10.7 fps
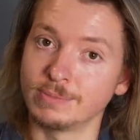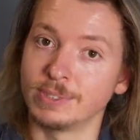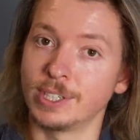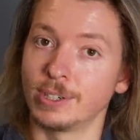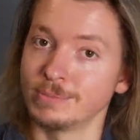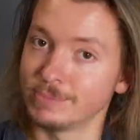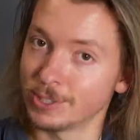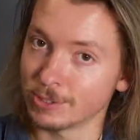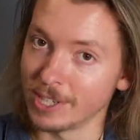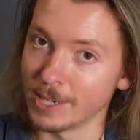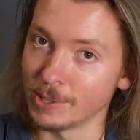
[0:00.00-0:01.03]
You know,
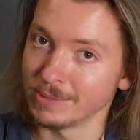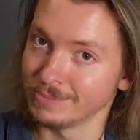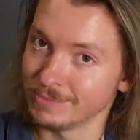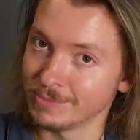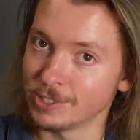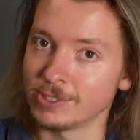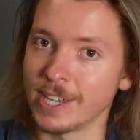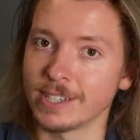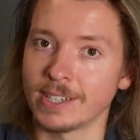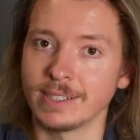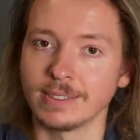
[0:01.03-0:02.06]
disclaimer, just
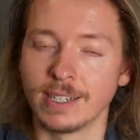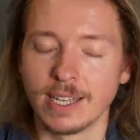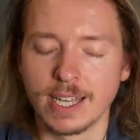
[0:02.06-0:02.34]
saying that.